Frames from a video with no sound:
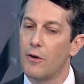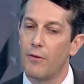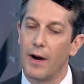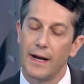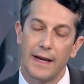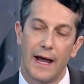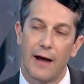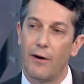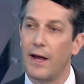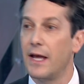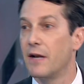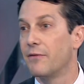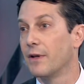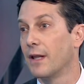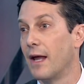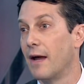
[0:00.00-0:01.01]
right now, 8
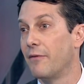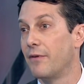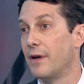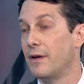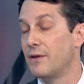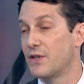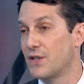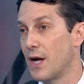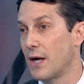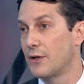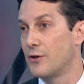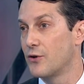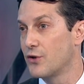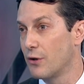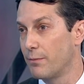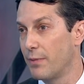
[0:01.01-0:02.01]
of 11
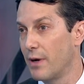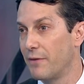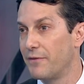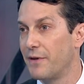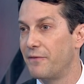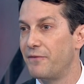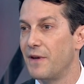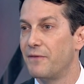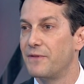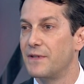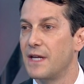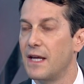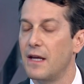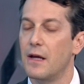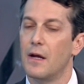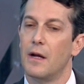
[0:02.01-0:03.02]
sectors are above the
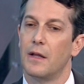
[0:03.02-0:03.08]
50.